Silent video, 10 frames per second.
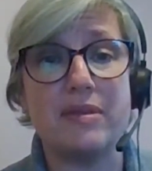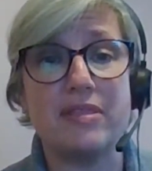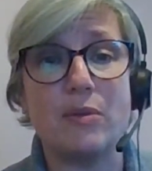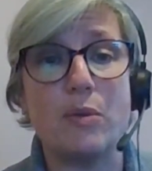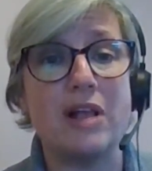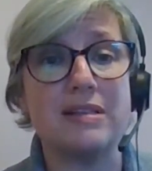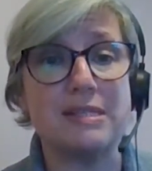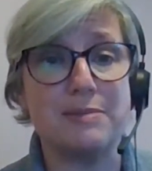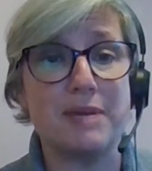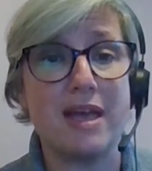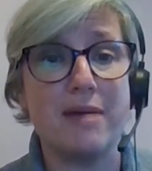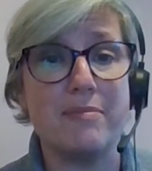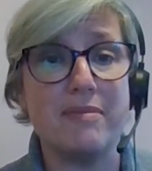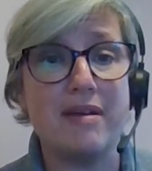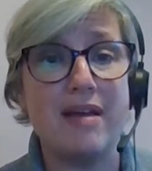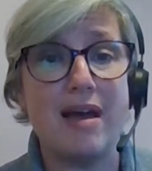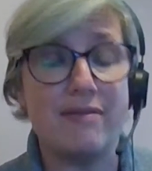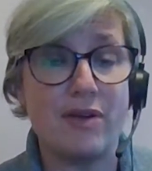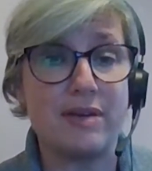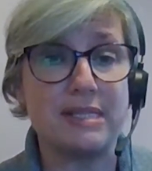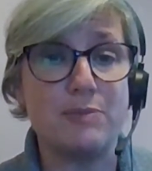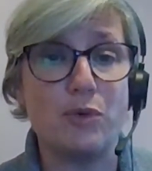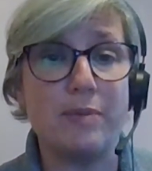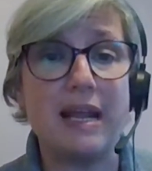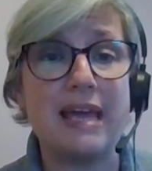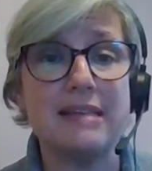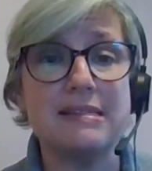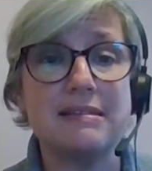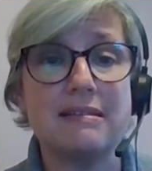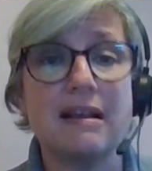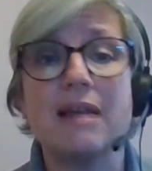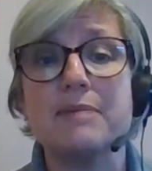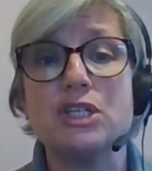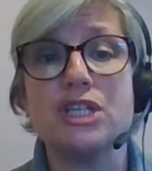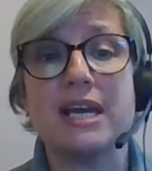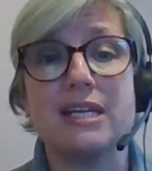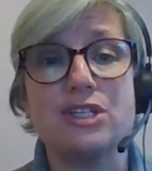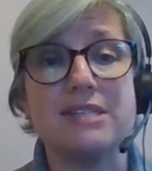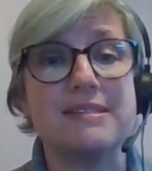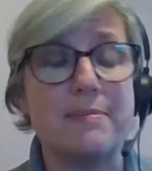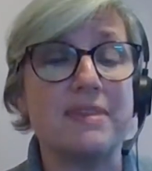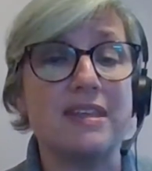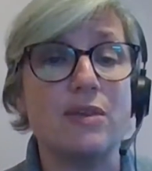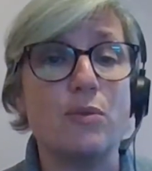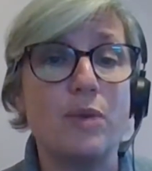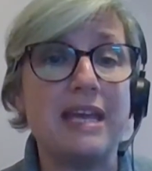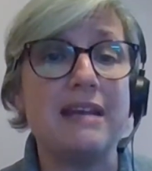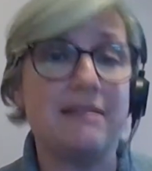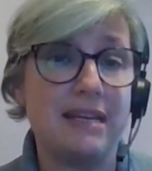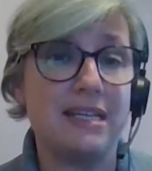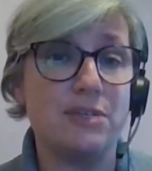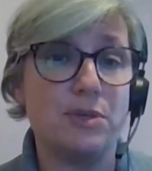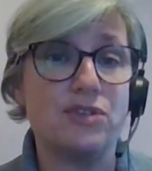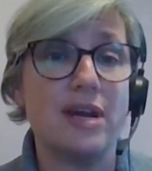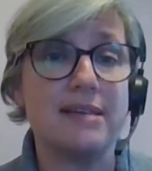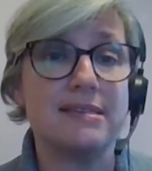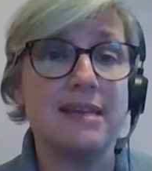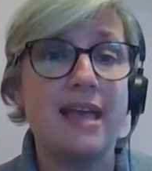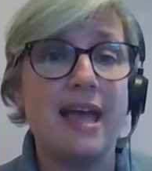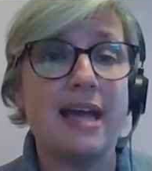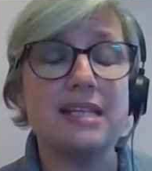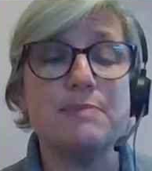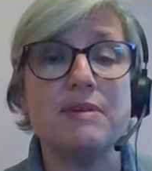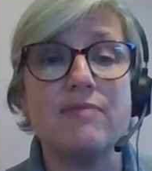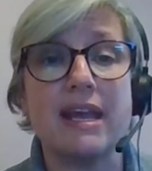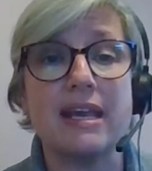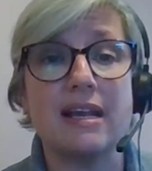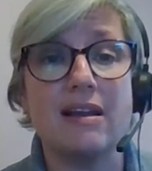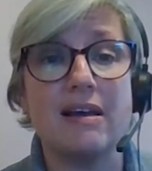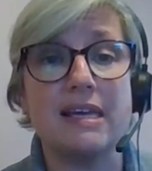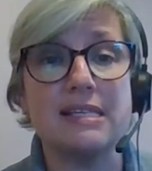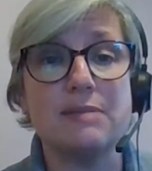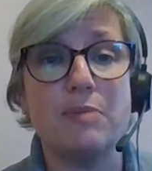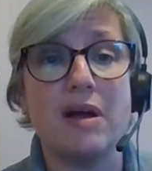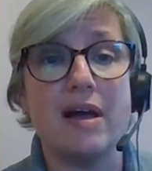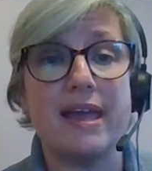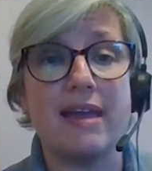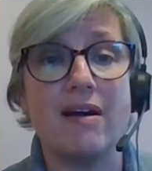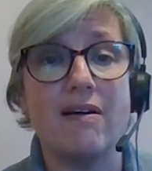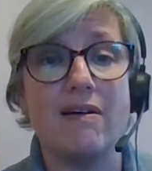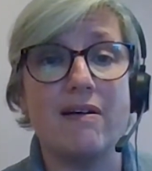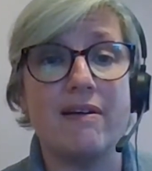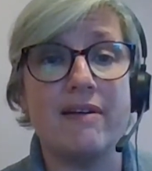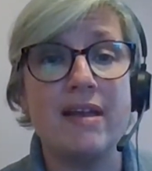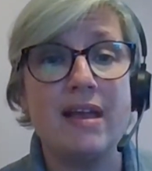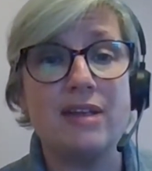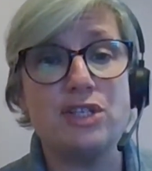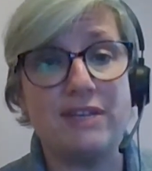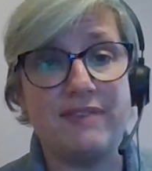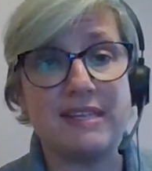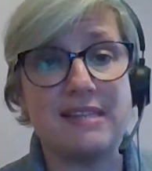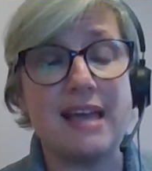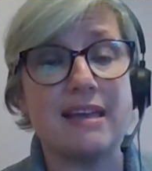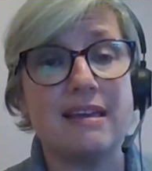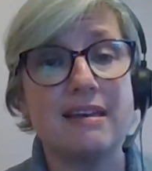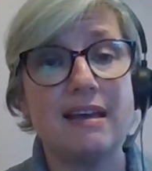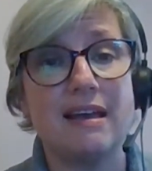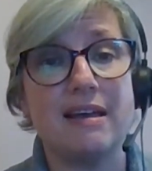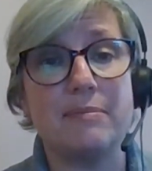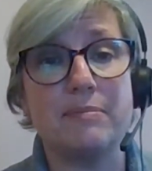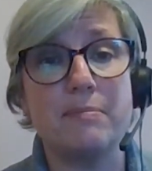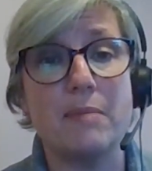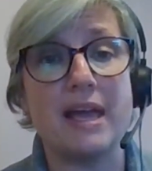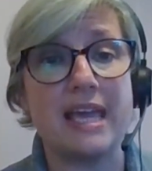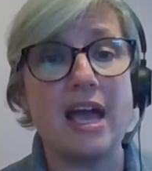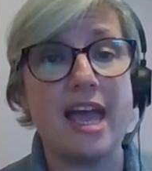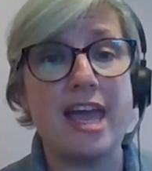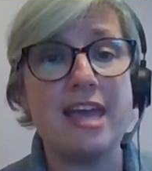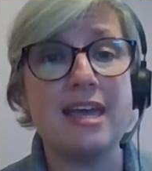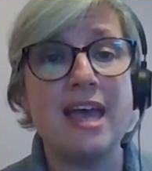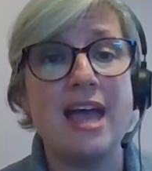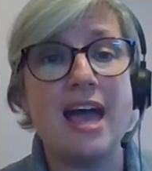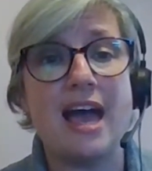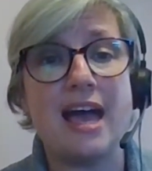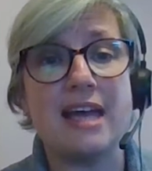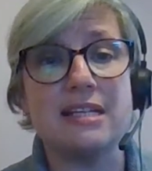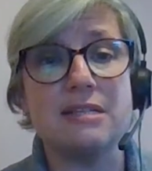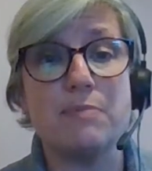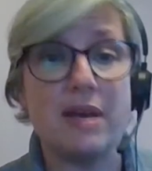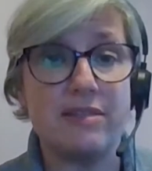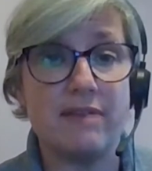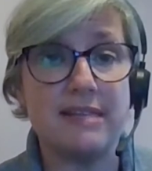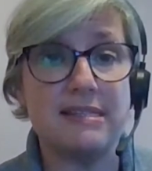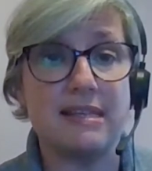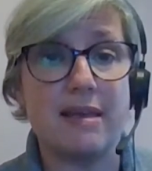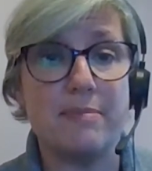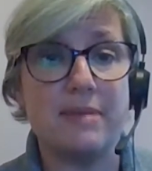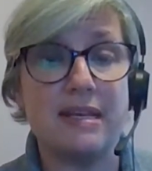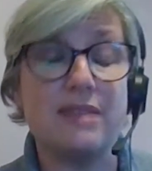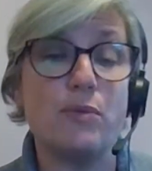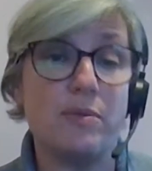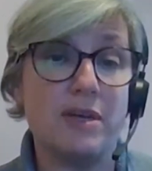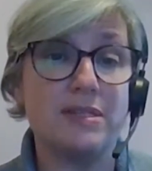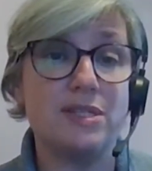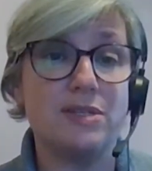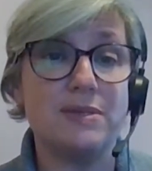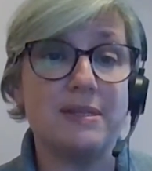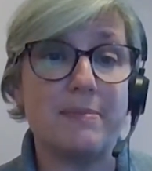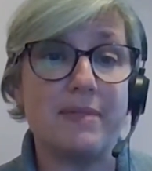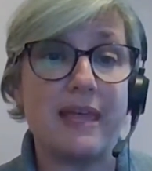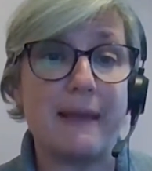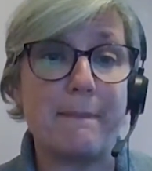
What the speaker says: the world has become a very small place, climate change is something that we need to address, and it's been recognised by our chief exec, Mike Haig, and by the rest of the company that we must do something.